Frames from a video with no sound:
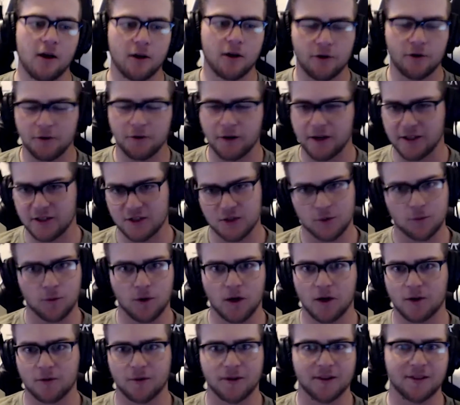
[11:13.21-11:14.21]
going to
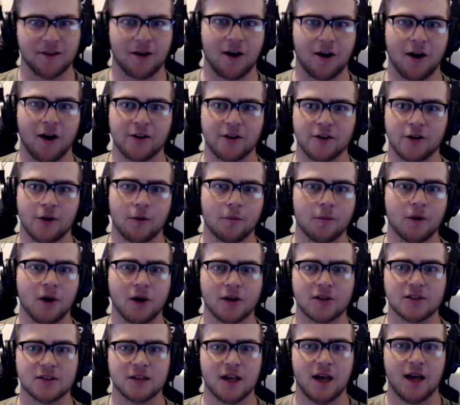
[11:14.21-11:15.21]
work with
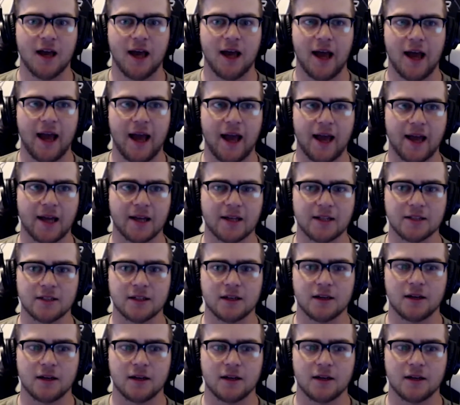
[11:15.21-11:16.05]
audiobooks, and